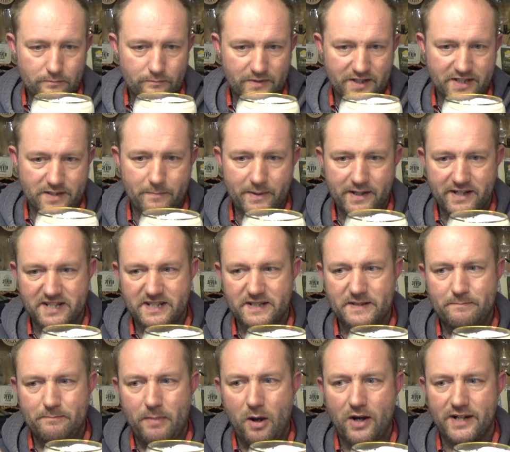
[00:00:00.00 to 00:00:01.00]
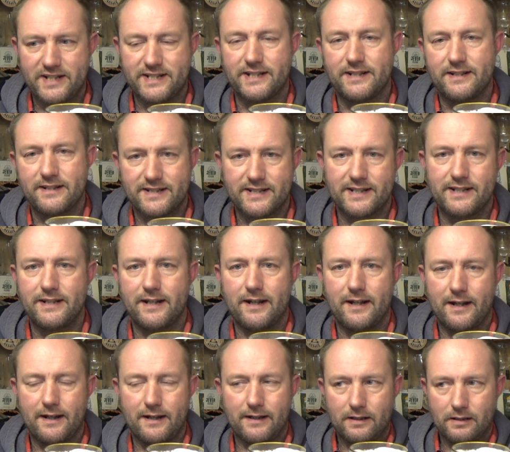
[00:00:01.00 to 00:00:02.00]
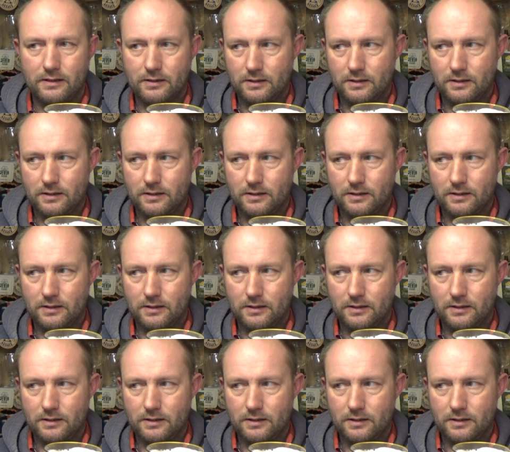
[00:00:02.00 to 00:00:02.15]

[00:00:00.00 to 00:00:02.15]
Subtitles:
There's a bit of spiciness in there.